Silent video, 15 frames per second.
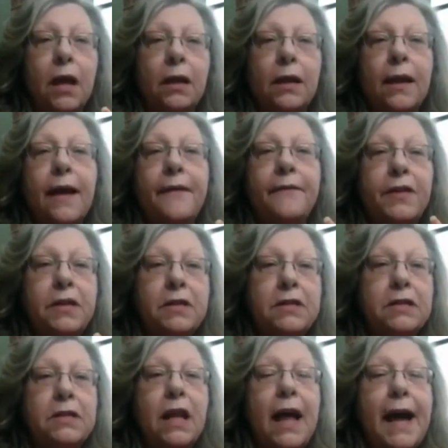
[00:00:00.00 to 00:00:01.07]
eleven
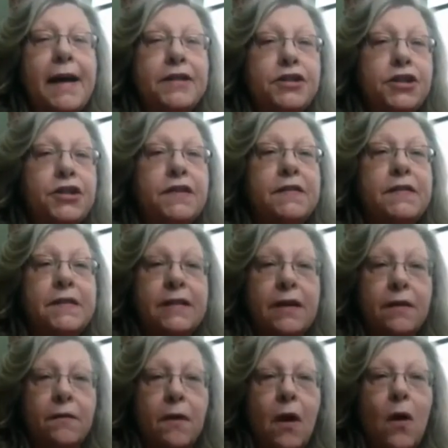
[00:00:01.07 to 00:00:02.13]
slash
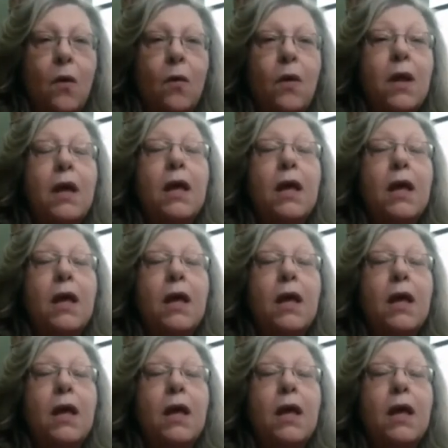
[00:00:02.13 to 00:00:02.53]
zero.